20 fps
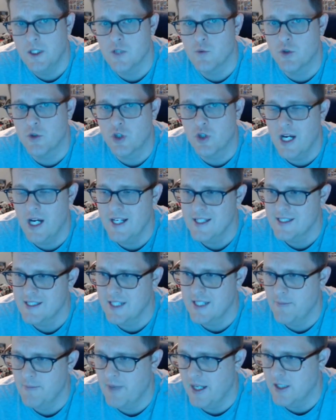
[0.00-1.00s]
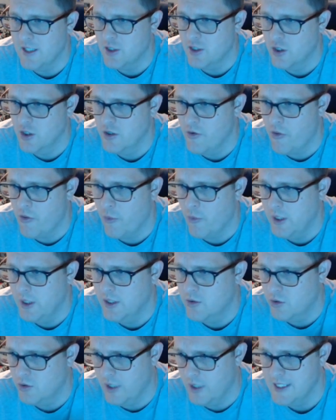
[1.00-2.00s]
we're trying to set up that turn 3
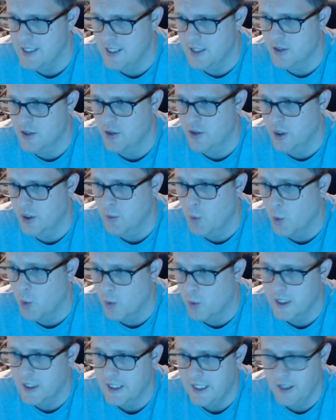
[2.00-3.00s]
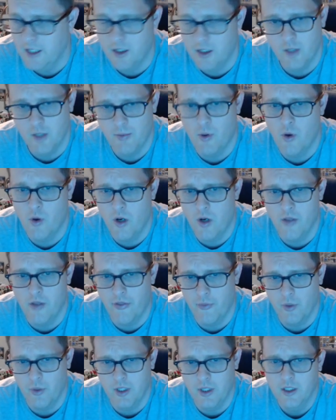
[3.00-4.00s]
crazy turn where we're going to kill our opponent on
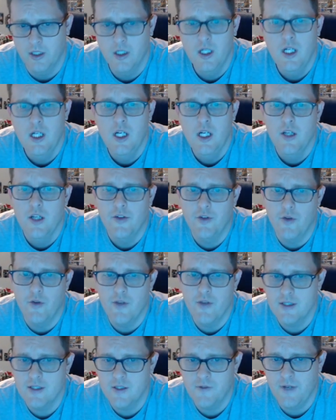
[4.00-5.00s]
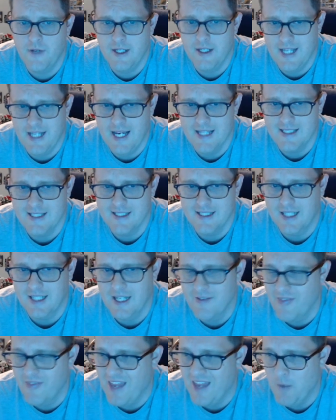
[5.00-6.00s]
3. So this is fantastic.
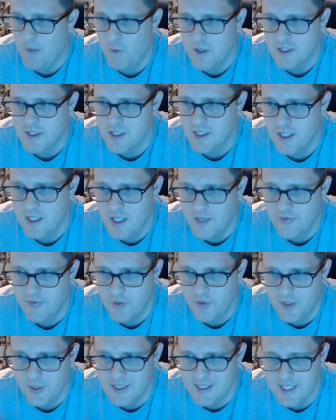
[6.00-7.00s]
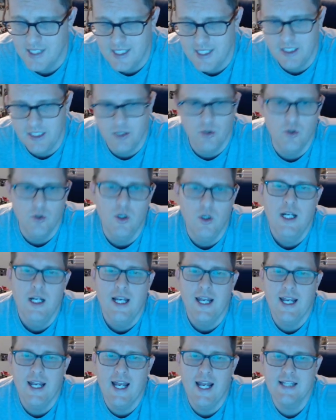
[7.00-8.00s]
If that wasn't enough to excite you,
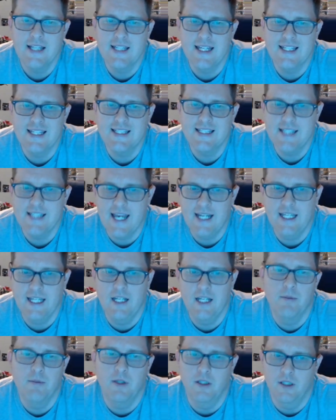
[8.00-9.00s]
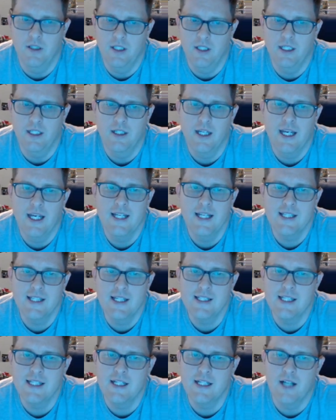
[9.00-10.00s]
it has a second ability. It
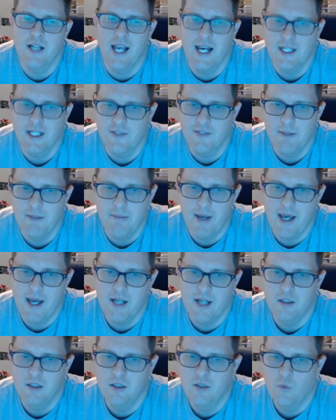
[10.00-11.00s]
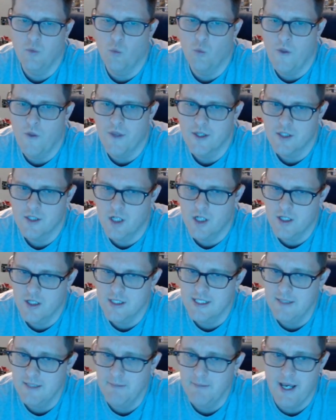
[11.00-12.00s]
says here, activate battle. When this card
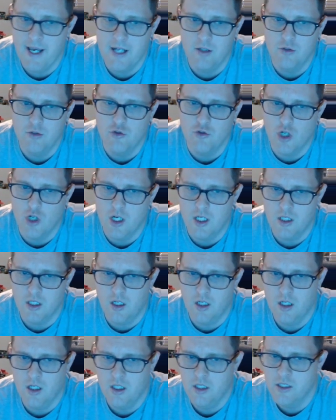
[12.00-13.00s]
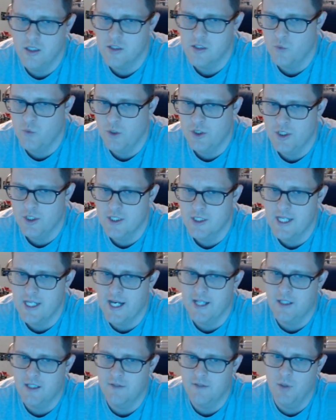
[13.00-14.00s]
is in battle, draw a card, switch this to
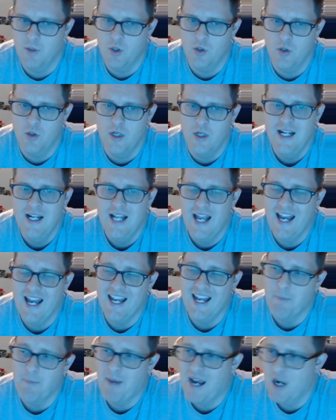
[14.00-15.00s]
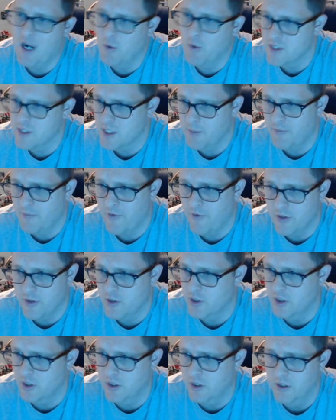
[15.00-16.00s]
active mode, and it powers up for the
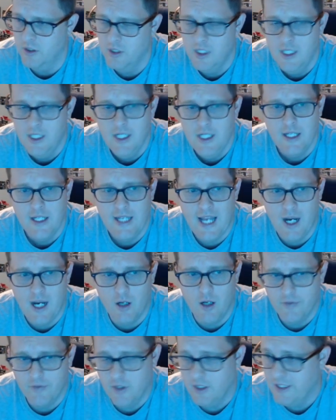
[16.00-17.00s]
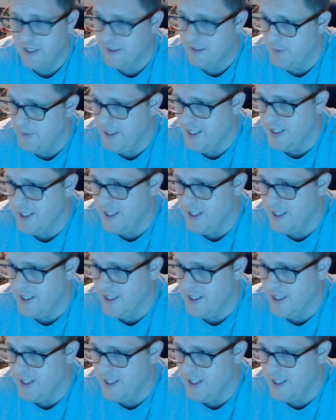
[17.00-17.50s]
turn. Now, if you're like me and an